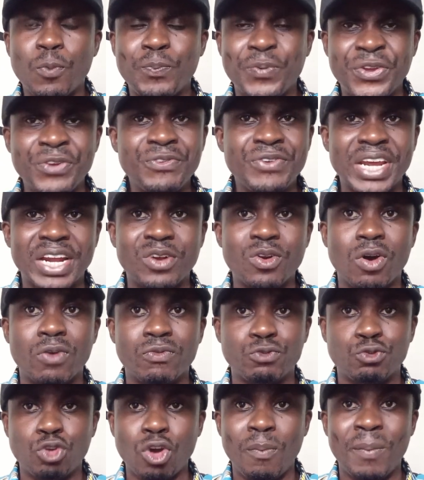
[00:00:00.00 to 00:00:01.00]
period
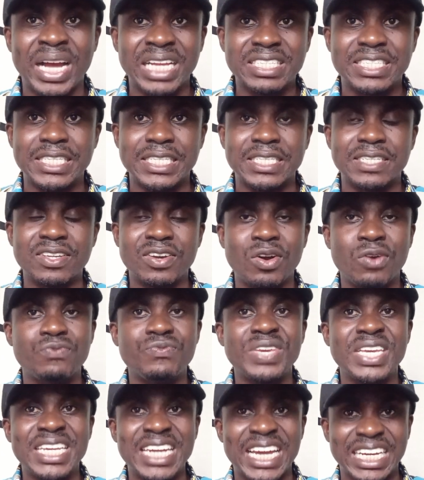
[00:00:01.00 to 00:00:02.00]
of dormancy,
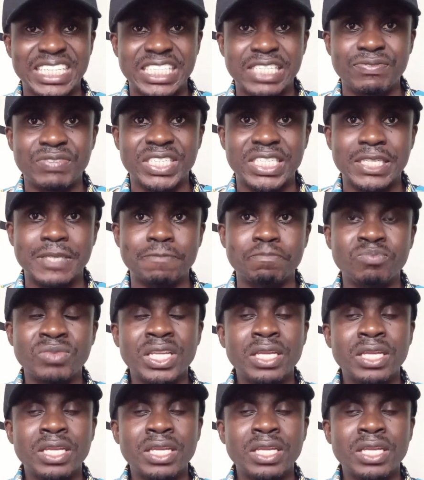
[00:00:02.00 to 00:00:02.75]
of inactivity,